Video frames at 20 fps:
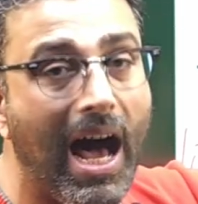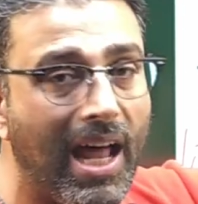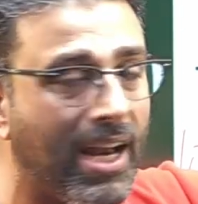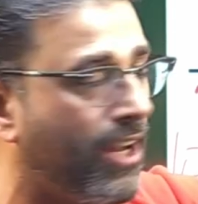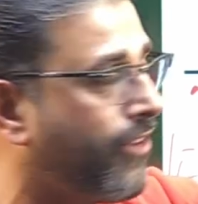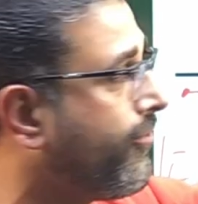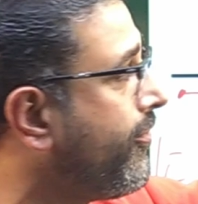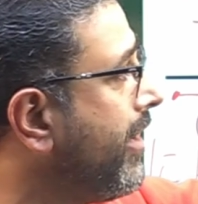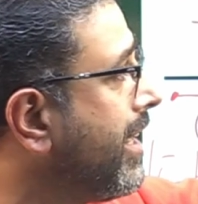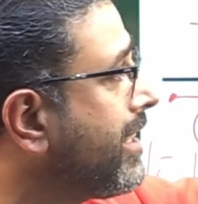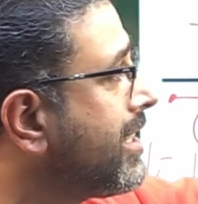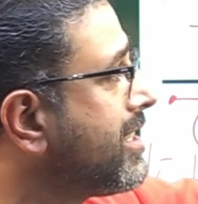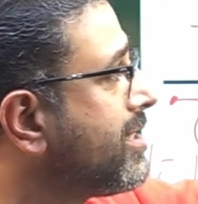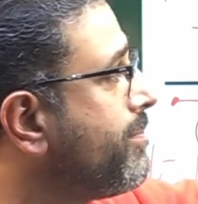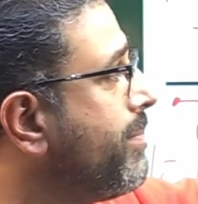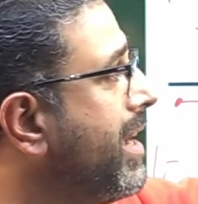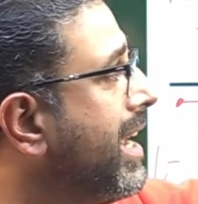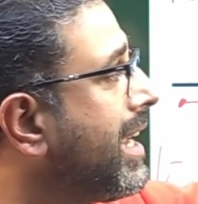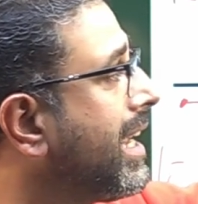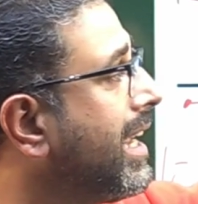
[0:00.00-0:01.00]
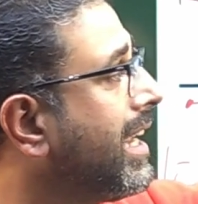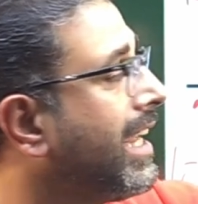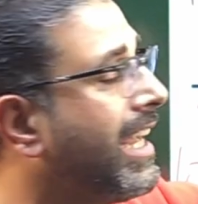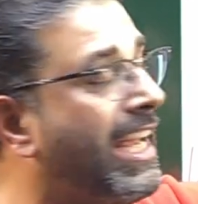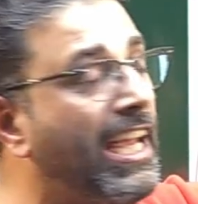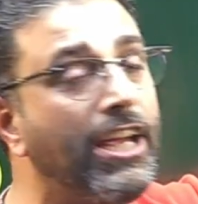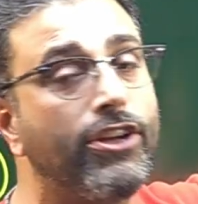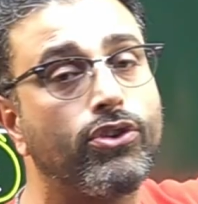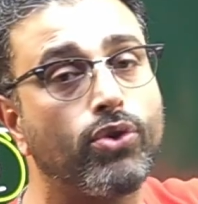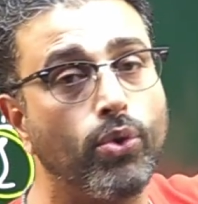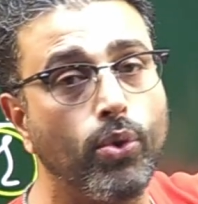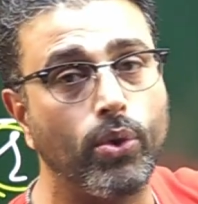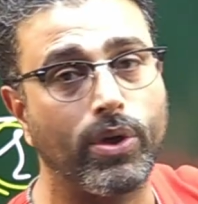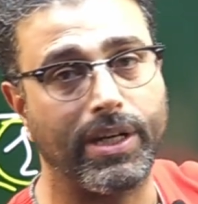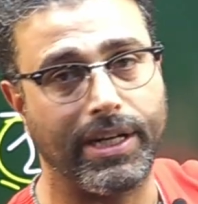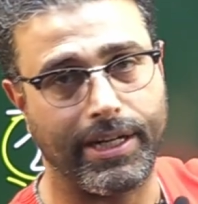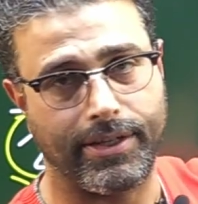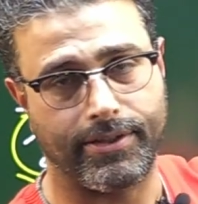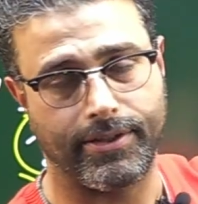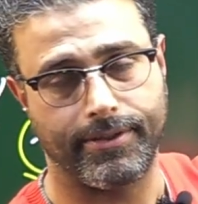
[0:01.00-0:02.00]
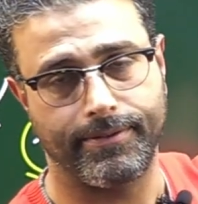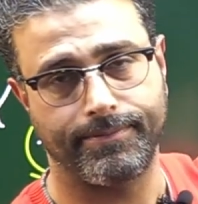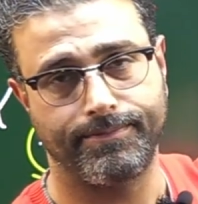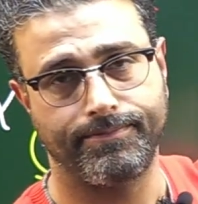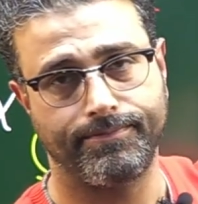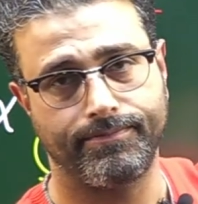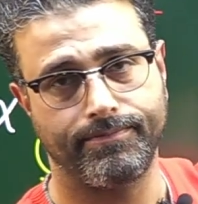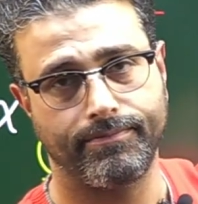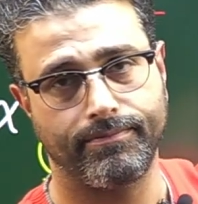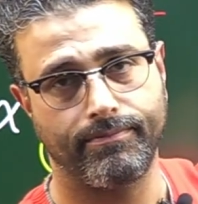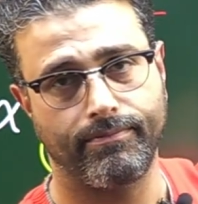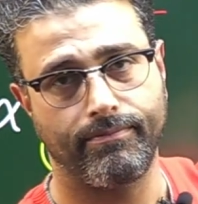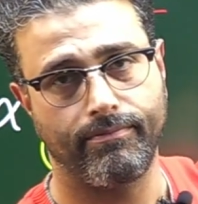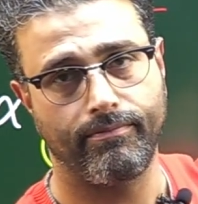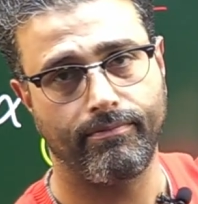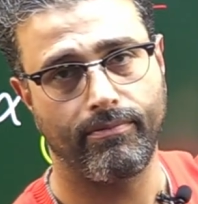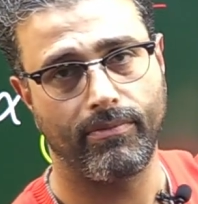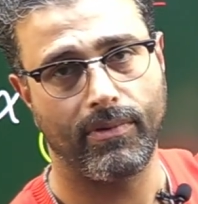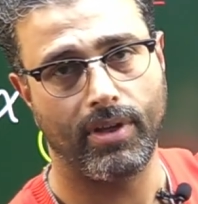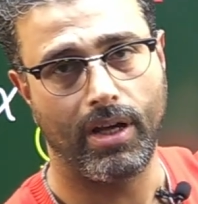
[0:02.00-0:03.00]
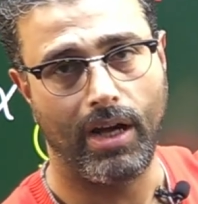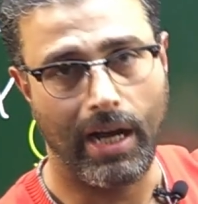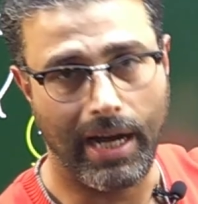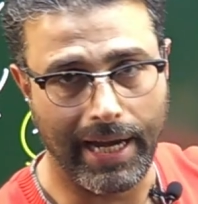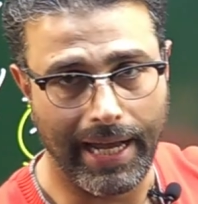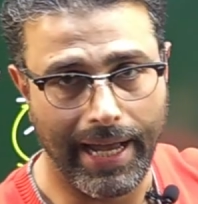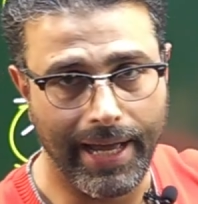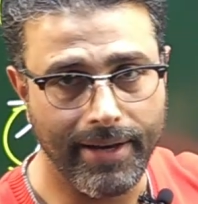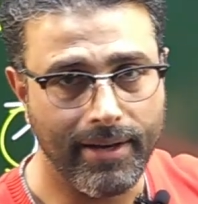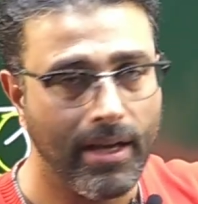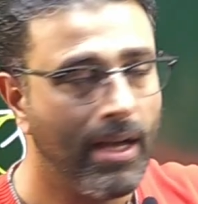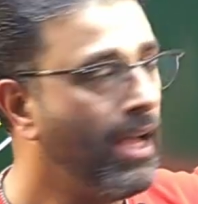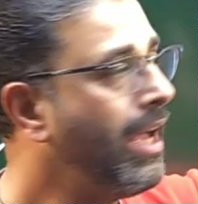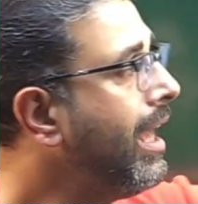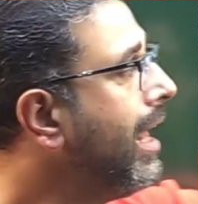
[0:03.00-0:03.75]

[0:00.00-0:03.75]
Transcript: r effect is making e2 greater again